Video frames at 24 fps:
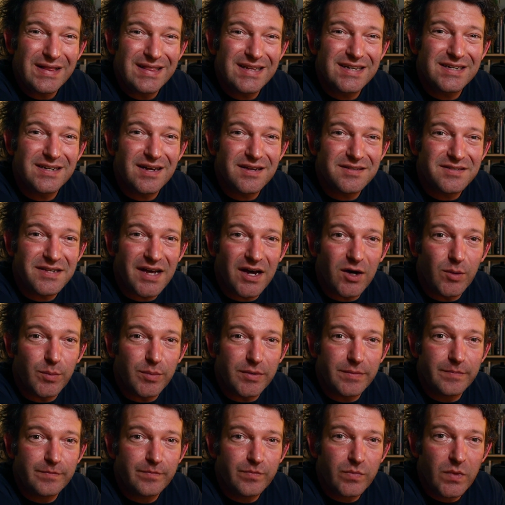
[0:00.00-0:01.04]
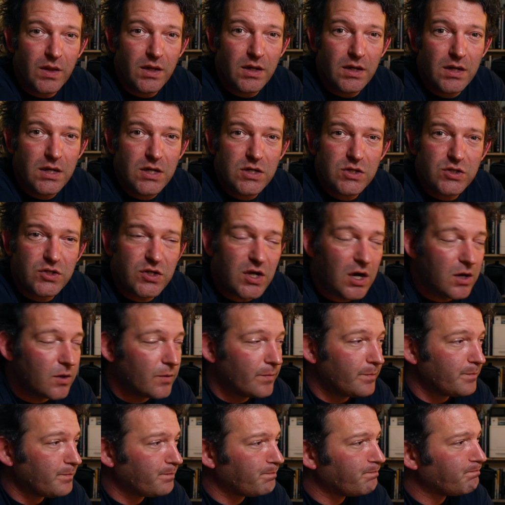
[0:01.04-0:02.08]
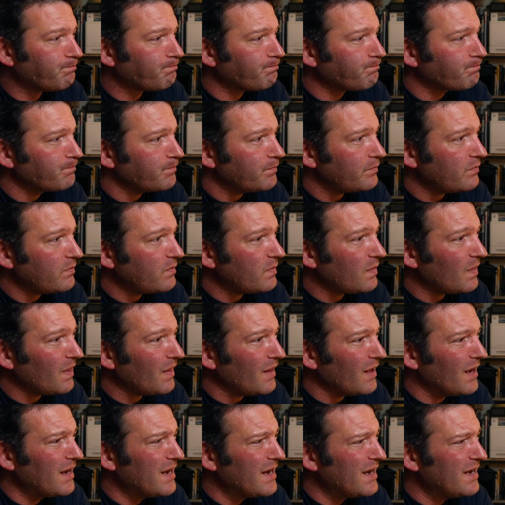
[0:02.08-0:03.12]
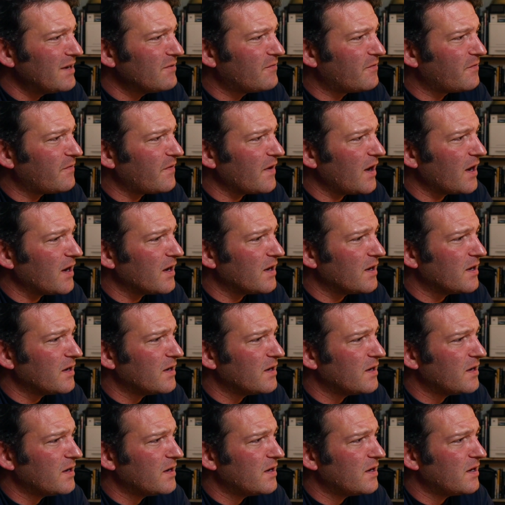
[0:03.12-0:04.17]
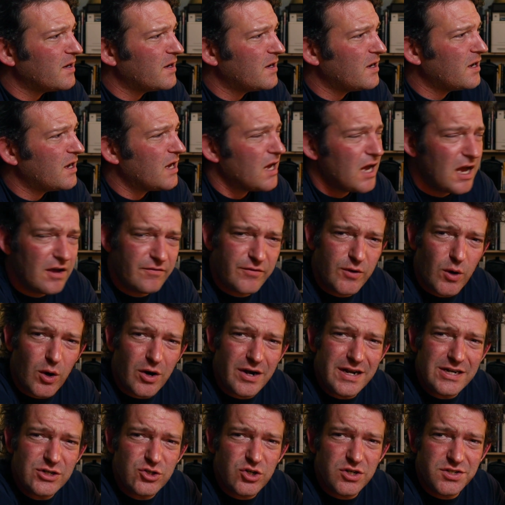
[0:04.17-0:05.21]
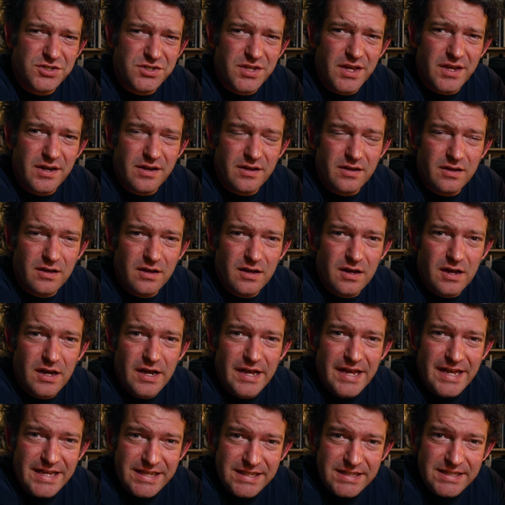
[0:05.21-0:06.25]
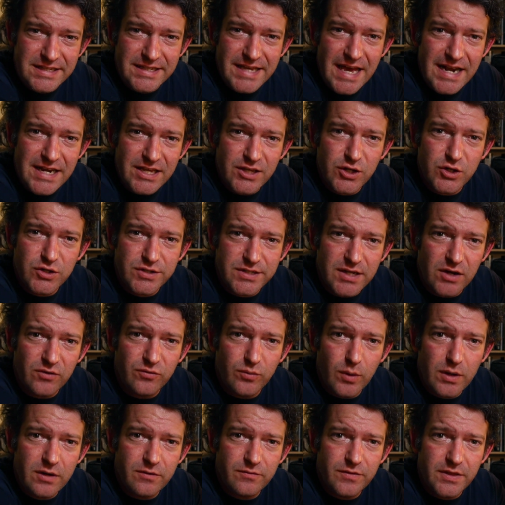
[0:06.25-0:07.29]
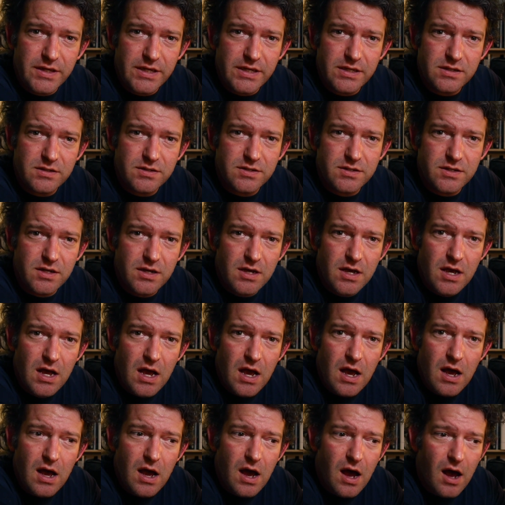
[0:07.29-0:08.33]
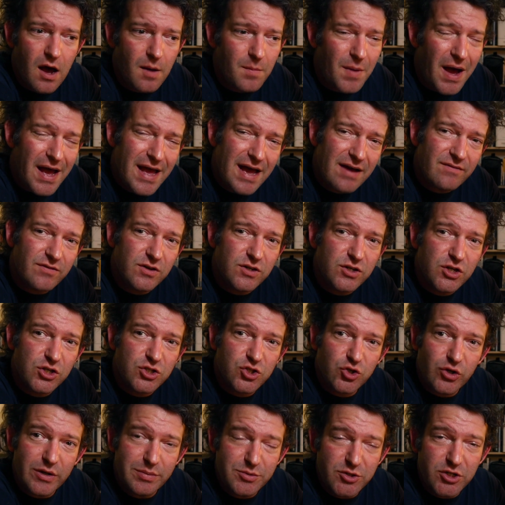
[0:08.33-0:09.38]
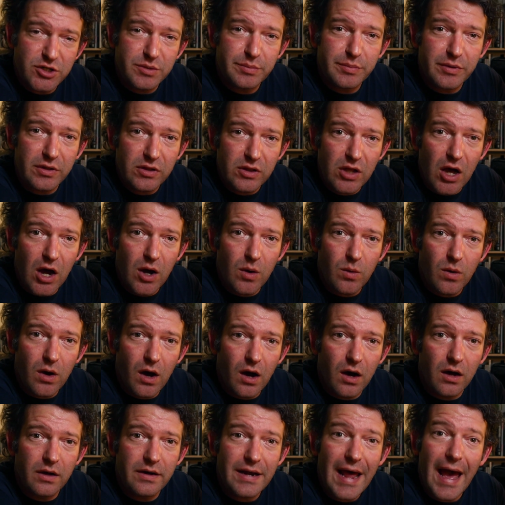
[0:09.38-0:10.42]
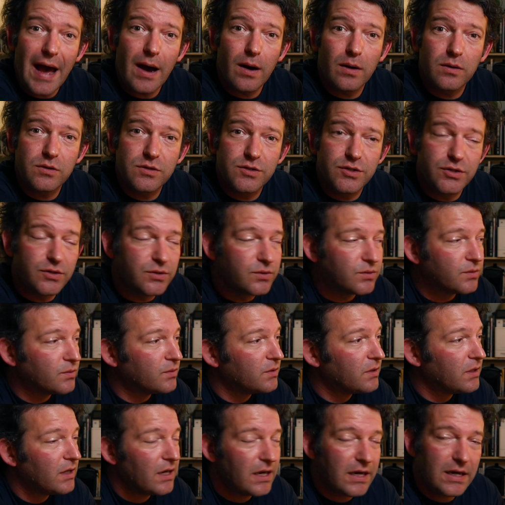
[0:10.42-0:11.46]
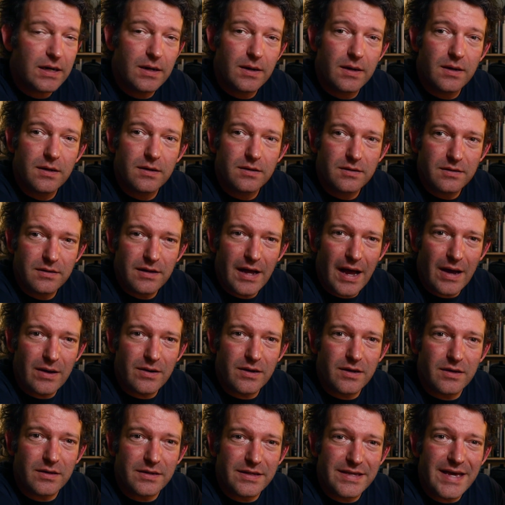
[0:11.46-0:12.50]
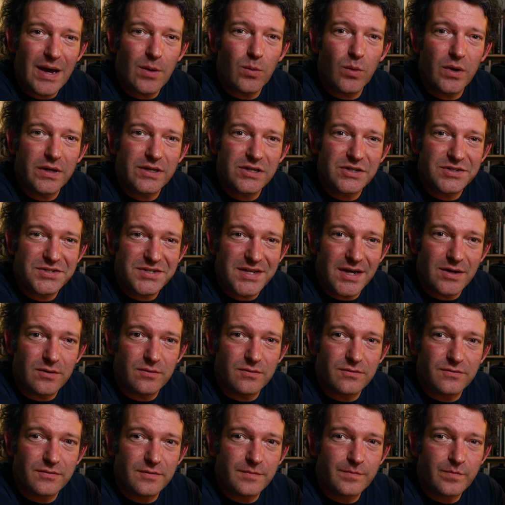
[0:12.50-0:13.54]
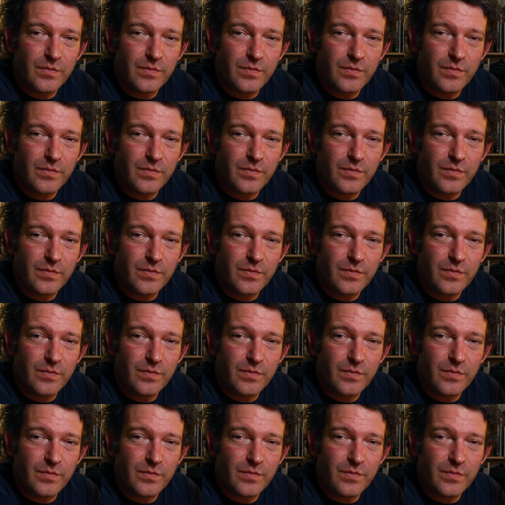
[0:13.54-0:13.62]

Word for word: really does help. So if uh, if you are interested in getting yourself one of these, um, I have a description below on how to how to get one yourself.